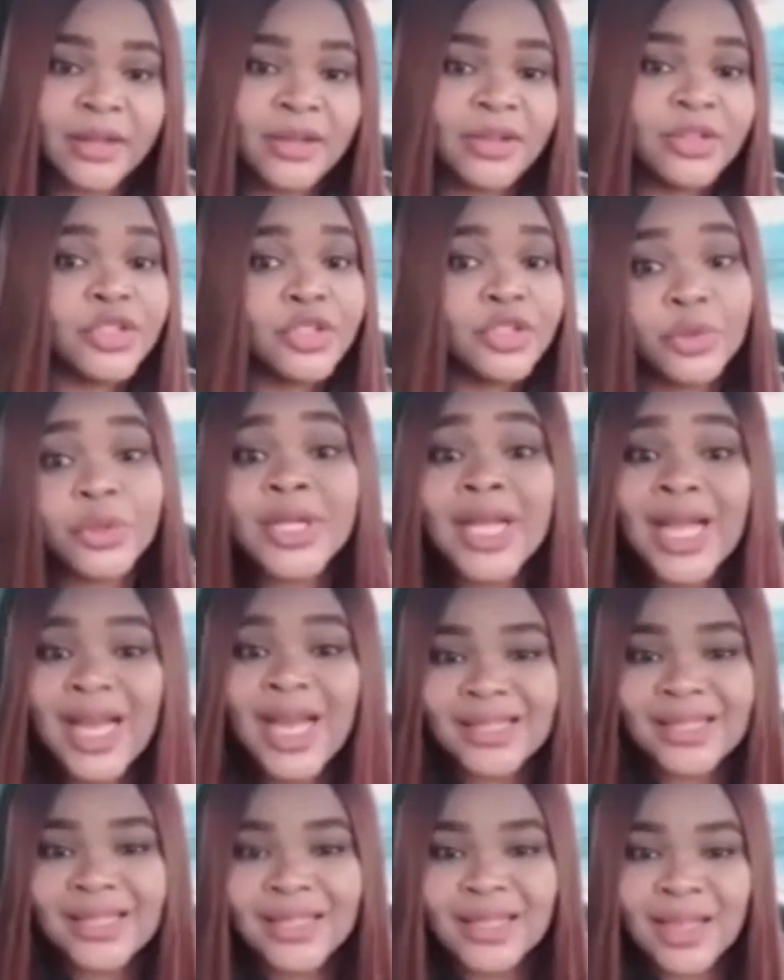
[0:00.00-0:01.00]
showed
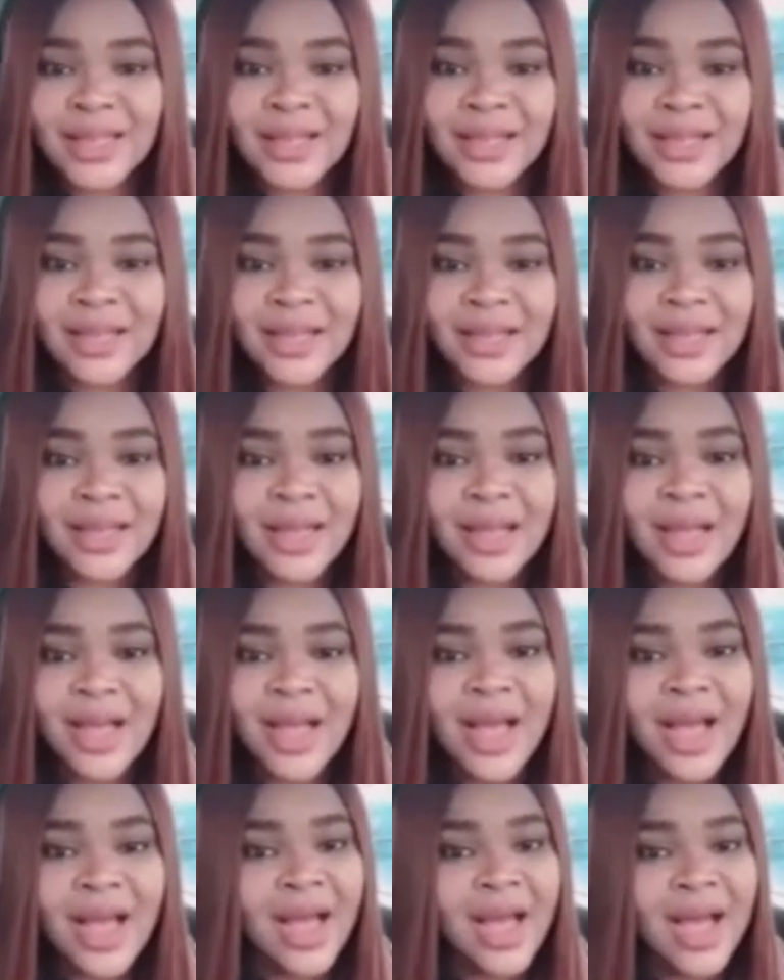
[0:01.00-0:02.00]
cancer.
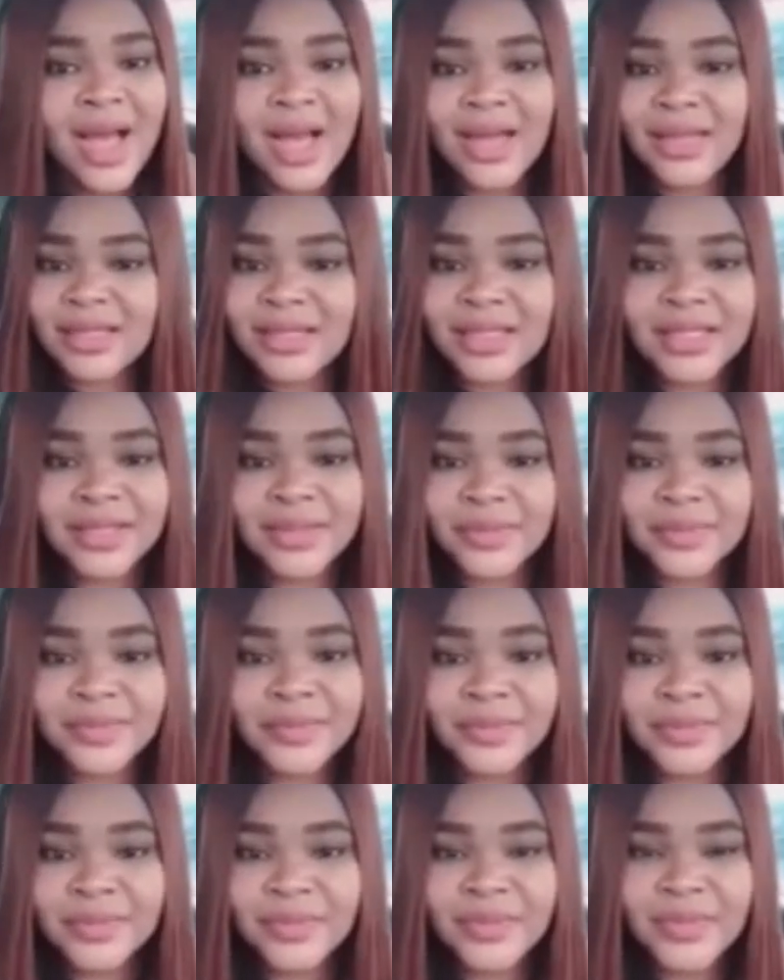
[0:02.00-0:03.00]
And
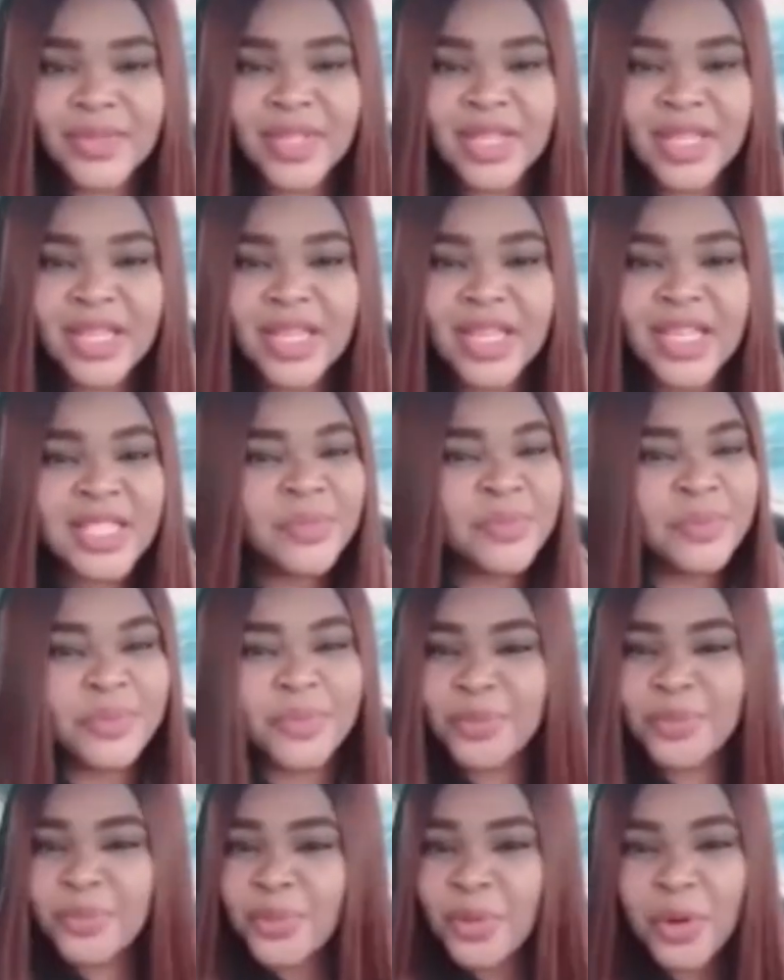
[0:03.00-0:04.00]
it
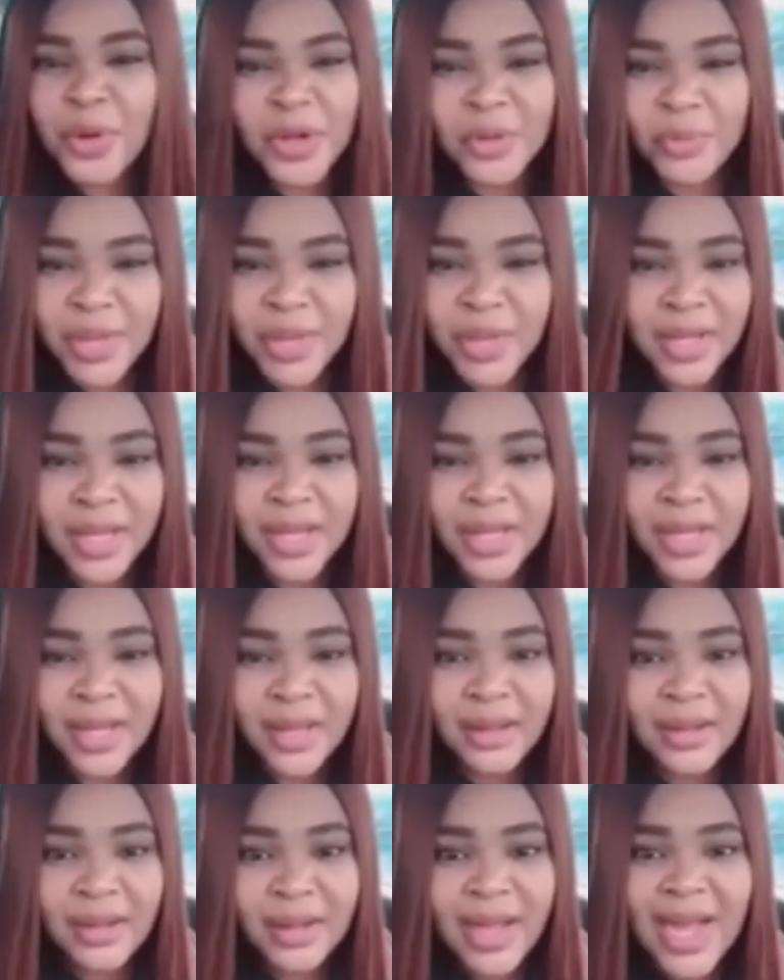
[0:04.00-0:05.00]
broke me.
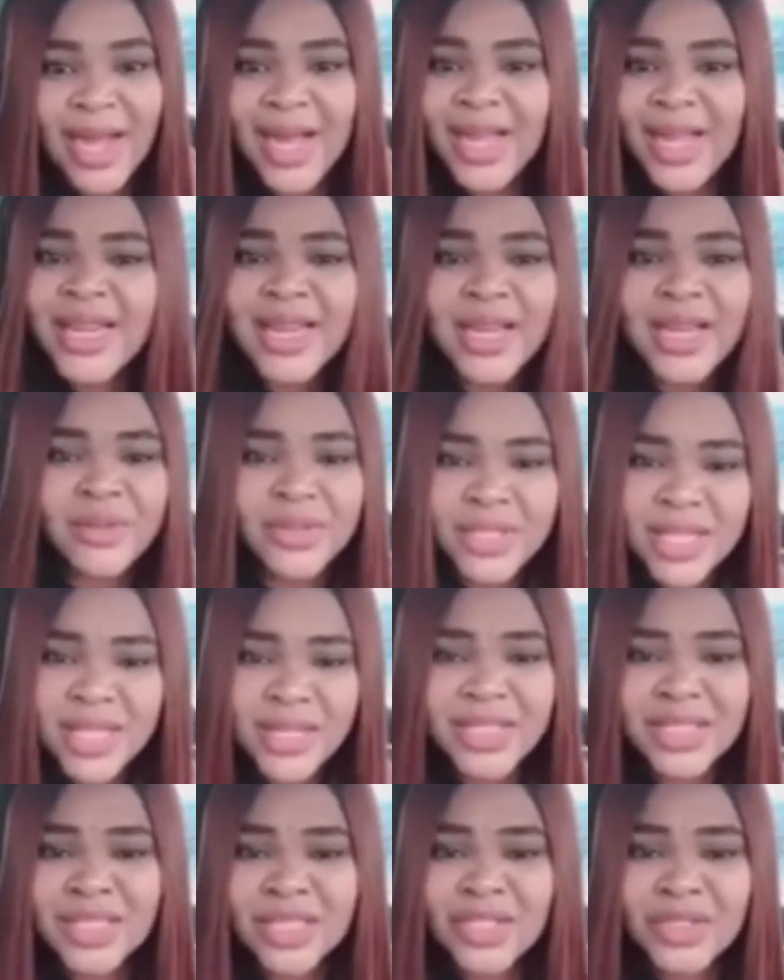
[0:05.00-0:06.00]
I knelt
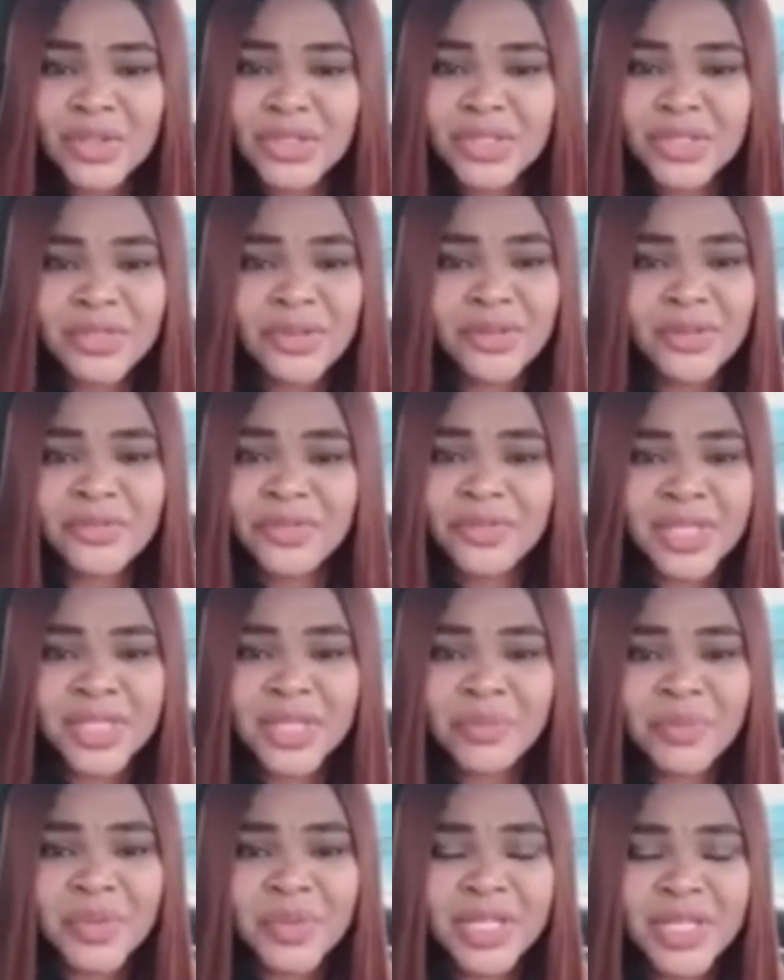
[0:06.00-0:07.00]
down in the doctor's office
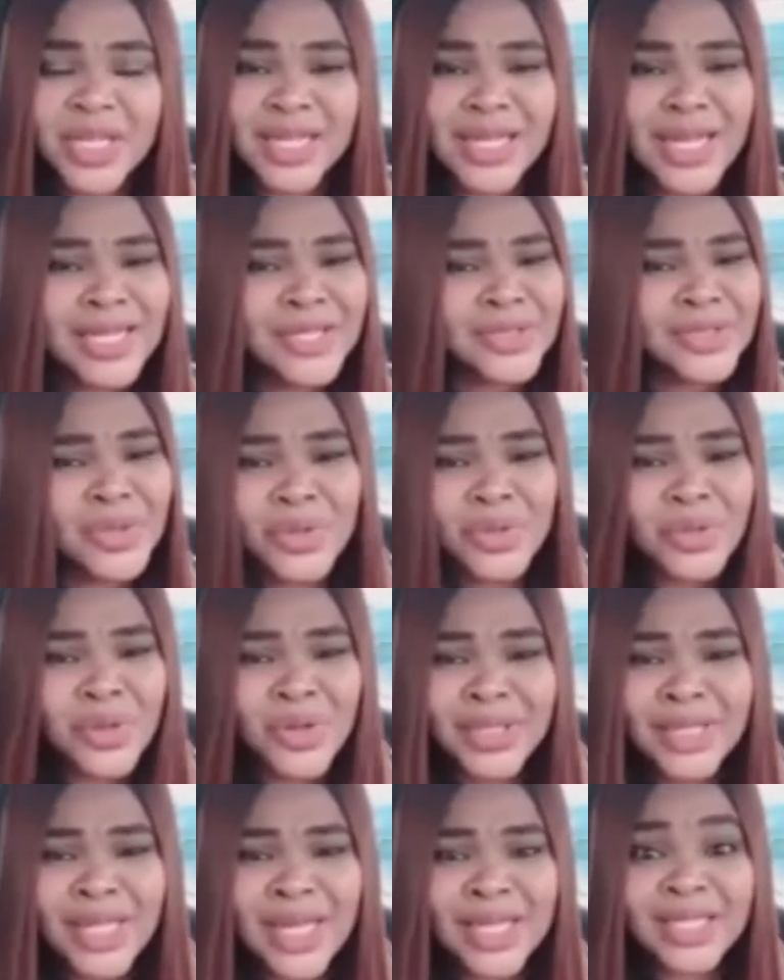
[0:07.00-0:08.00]
immediately. I told
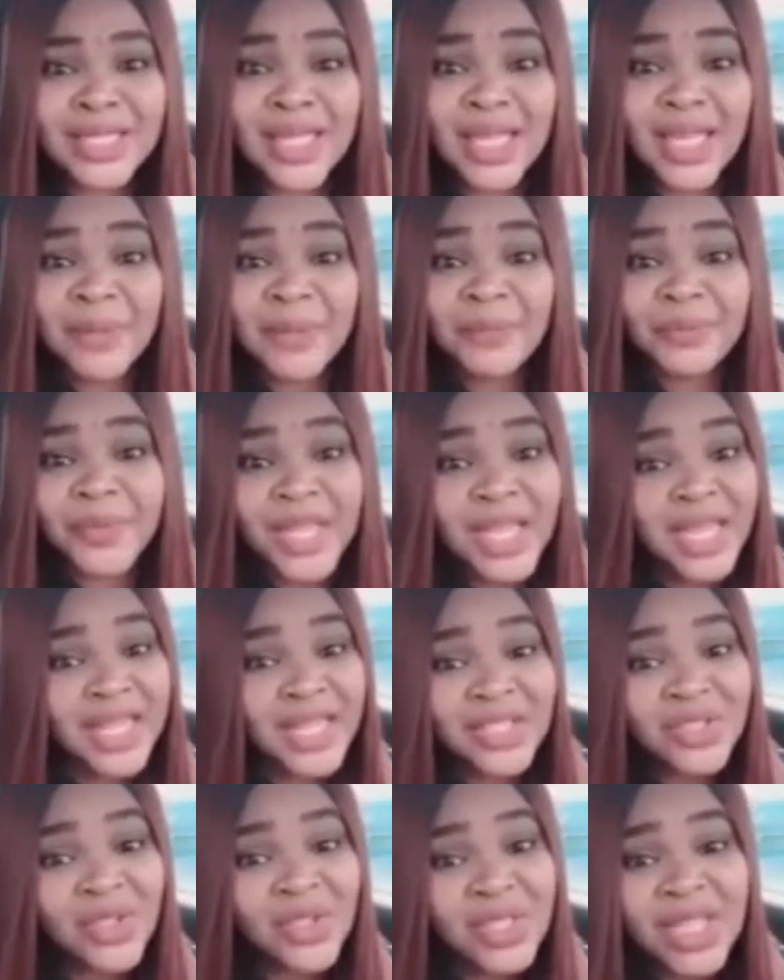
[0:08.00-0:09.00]
God that it
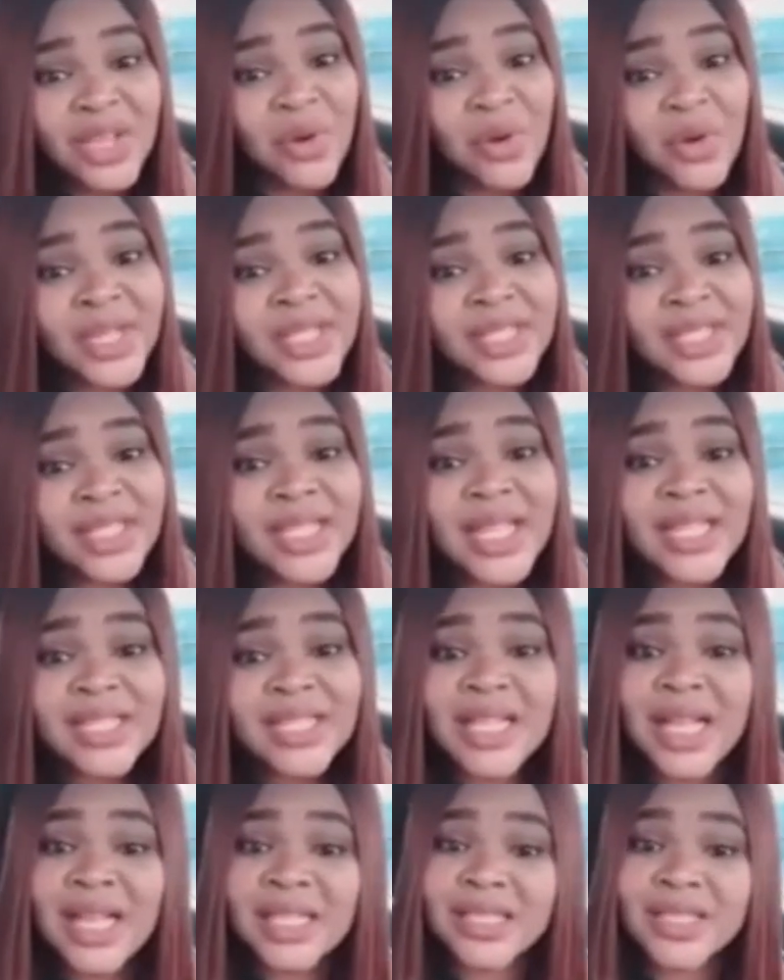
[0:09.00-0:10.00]
is not a
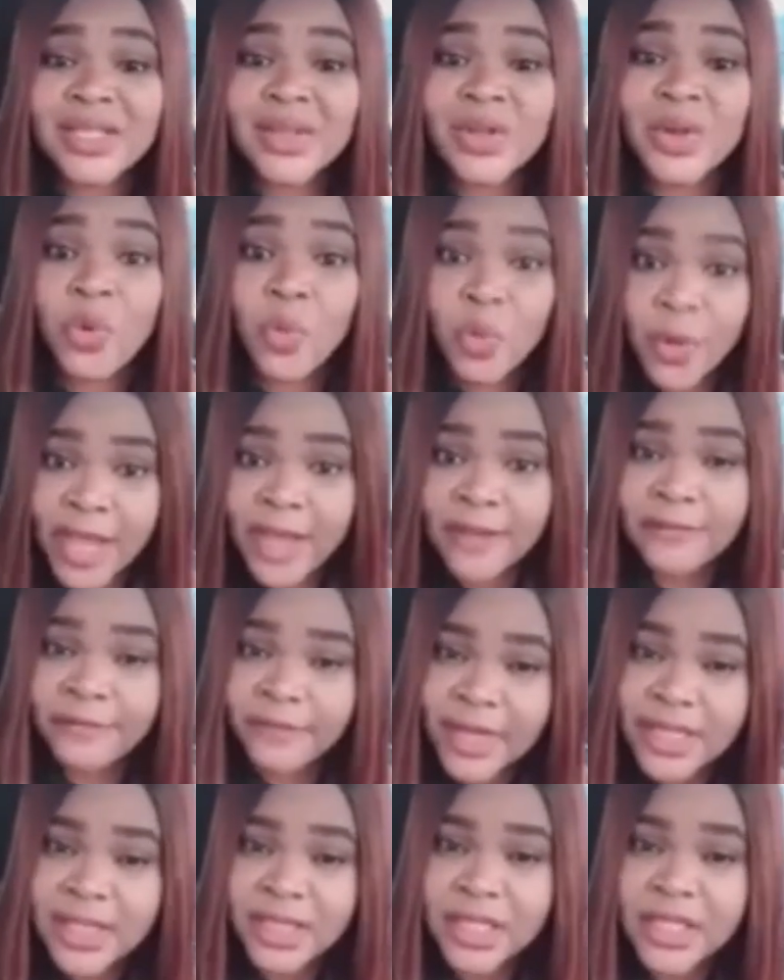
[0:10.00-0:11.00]
coincidence that we are
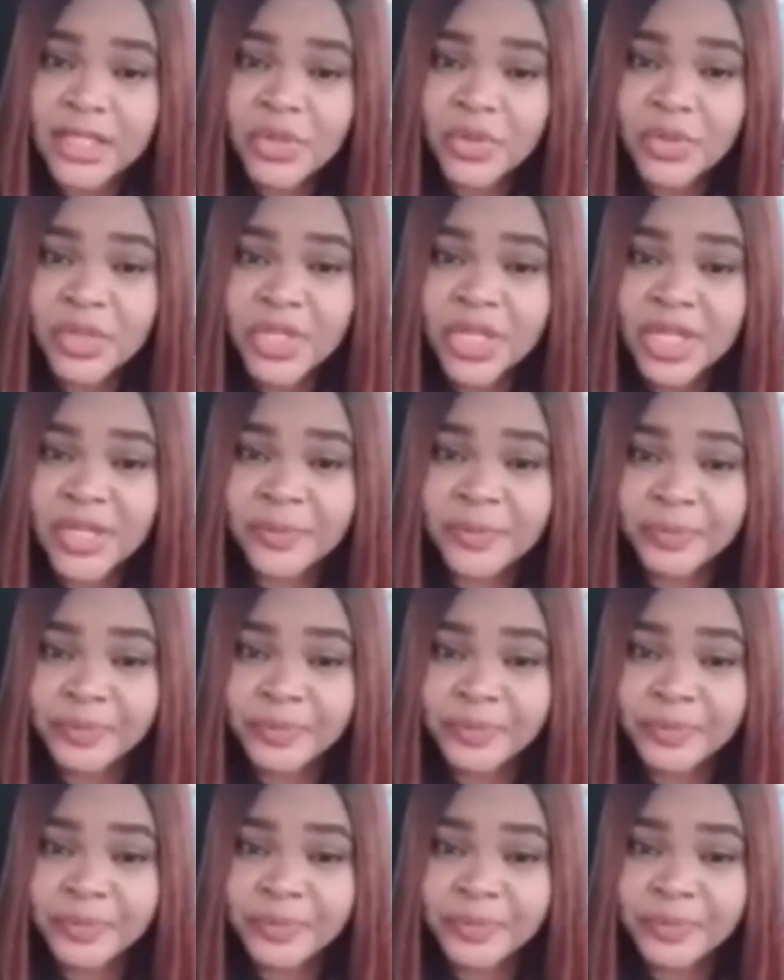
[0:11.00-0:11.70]
fasting today